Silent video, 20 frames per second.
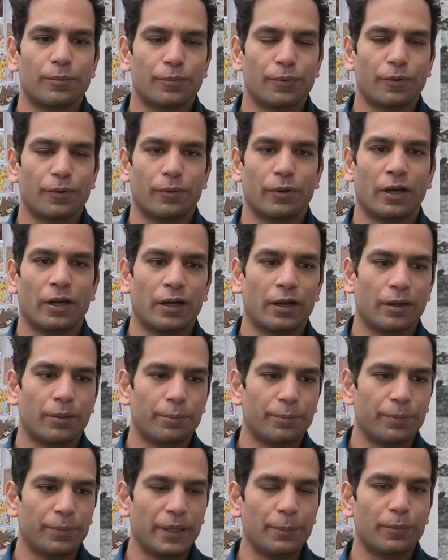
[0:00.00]
people who were
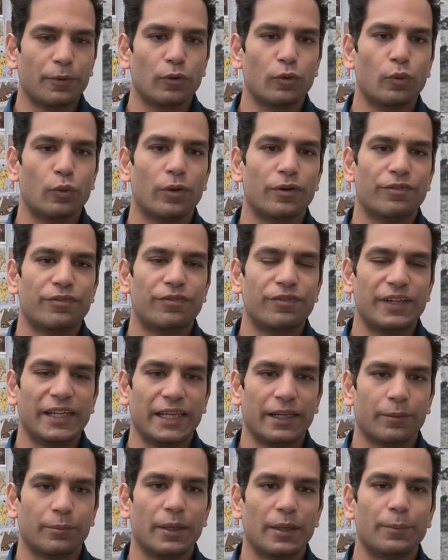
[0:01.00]
fleeing, people who are
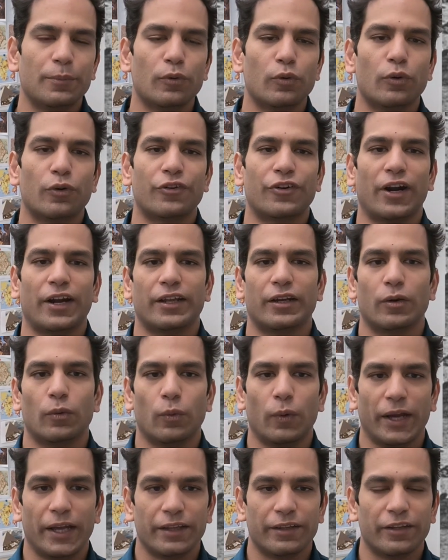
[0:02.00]
running away. There's no
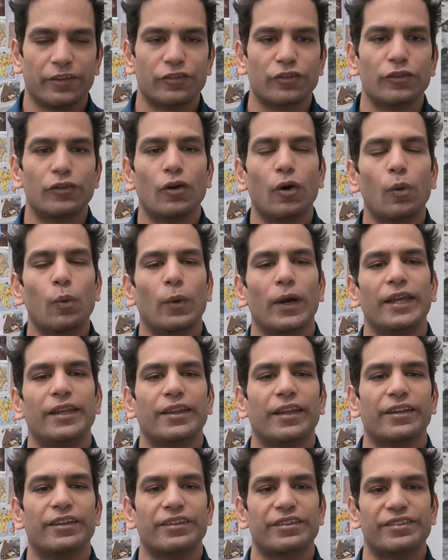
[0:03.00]
way that the state can
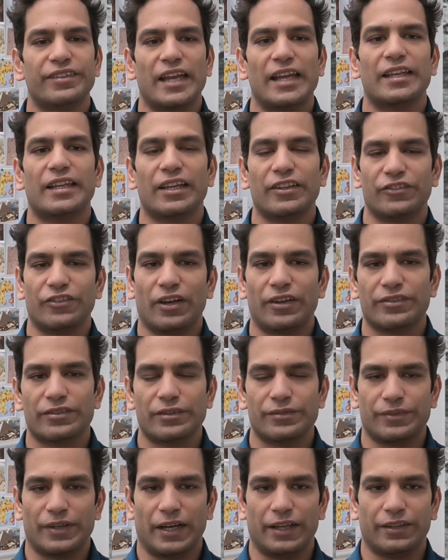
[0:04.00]
justify this, the
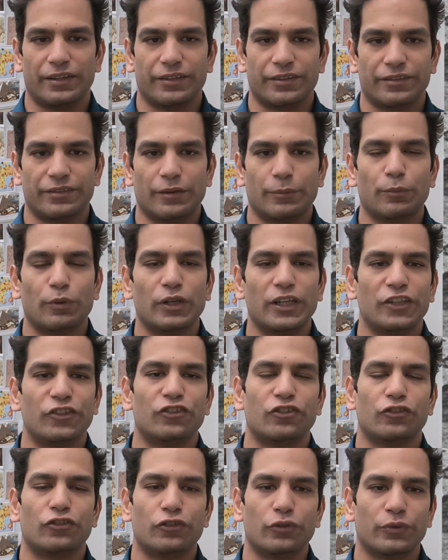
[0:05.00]
police shooting at
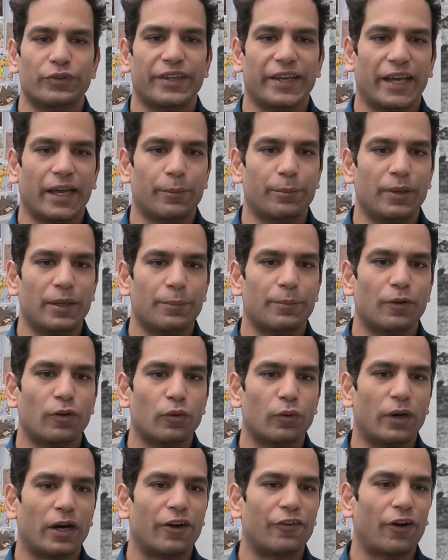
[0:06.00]
people who are running away.
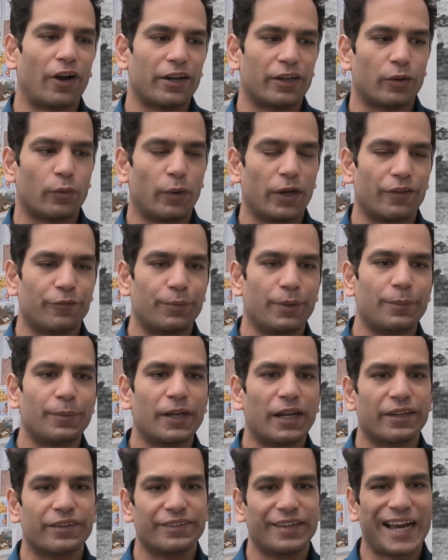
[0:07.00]
If people are attacking
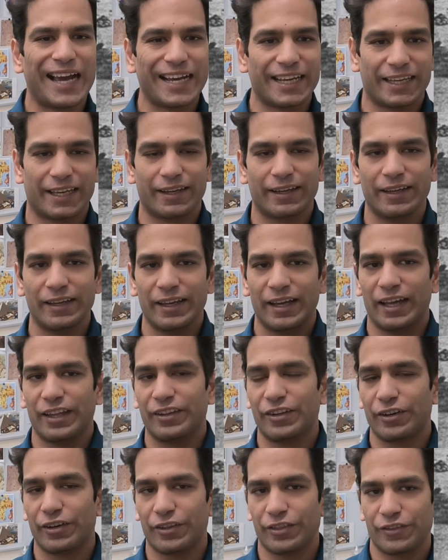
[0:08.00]
and they're a threat,
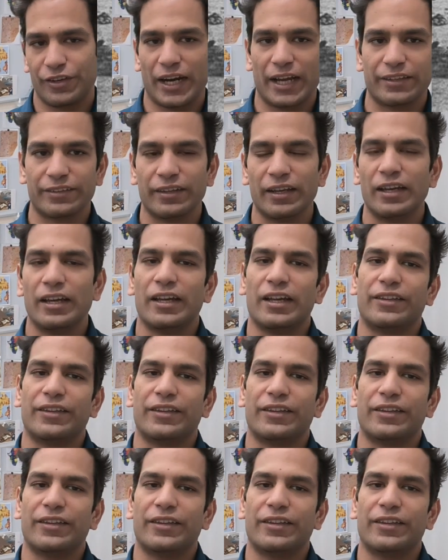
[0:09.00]
it's a